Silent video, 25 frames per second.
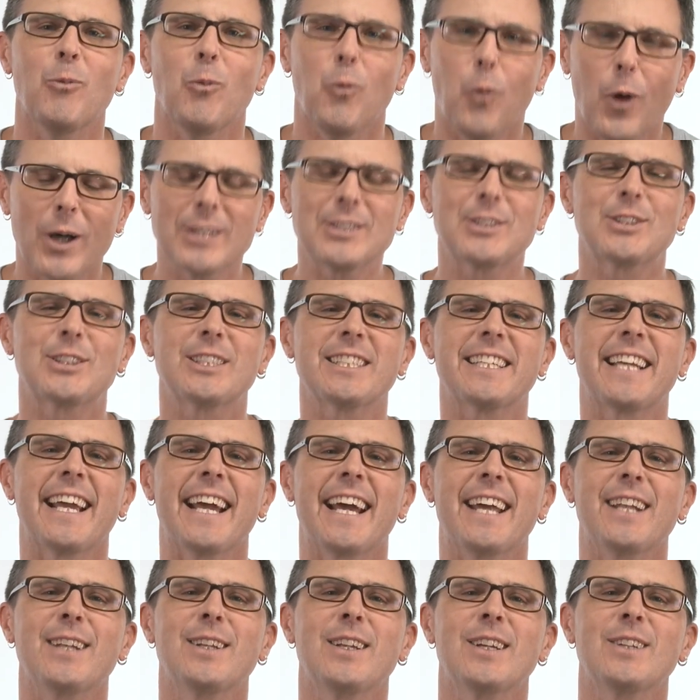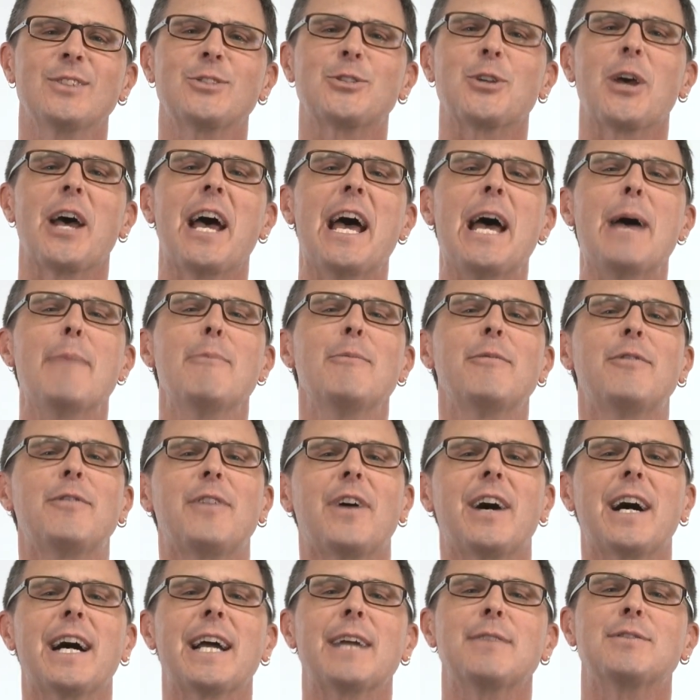once again to
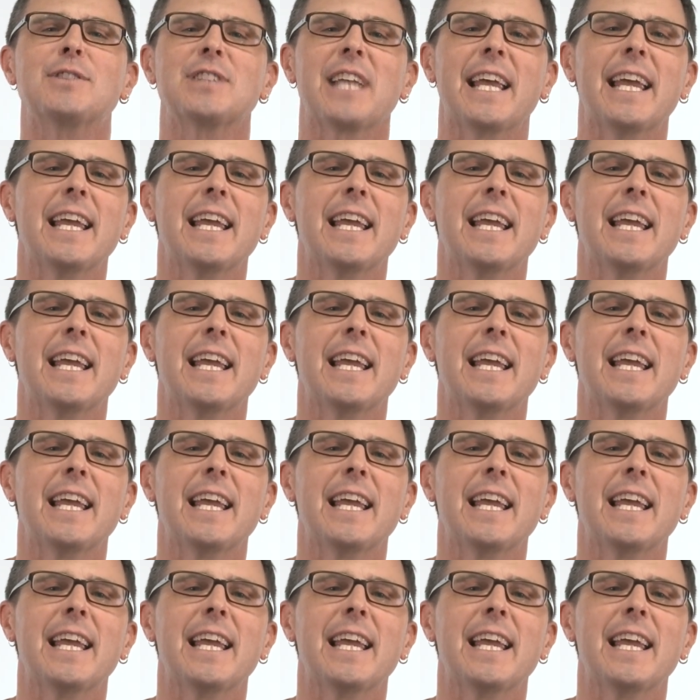M5's